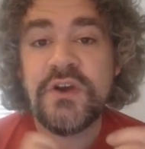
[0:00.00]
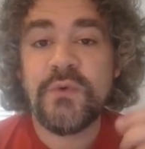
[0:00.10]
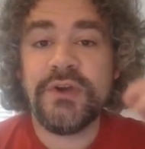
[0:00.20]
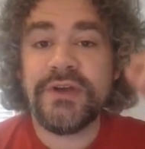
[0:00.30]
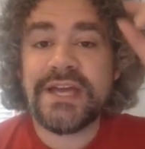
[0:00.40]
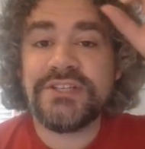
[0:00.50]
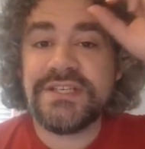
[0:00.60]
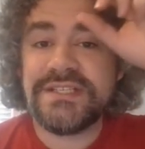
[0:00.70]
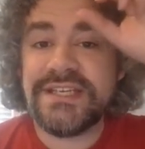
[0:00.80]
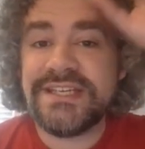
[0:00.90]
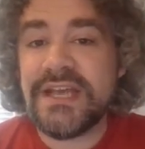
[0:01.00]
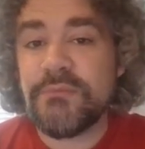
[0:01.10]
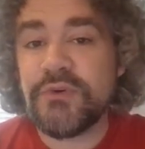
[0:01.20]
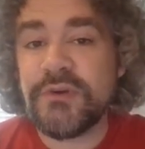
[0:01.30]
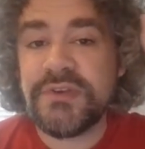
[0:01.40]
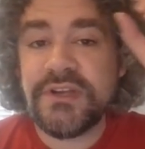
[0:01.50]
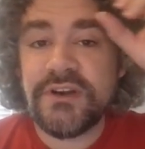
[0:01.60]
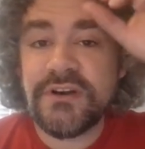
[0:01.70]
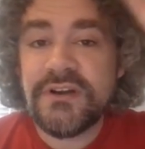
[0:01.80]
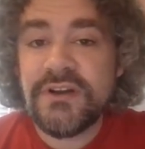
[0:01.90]
where you'll actually see a number
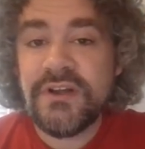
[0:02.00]
appear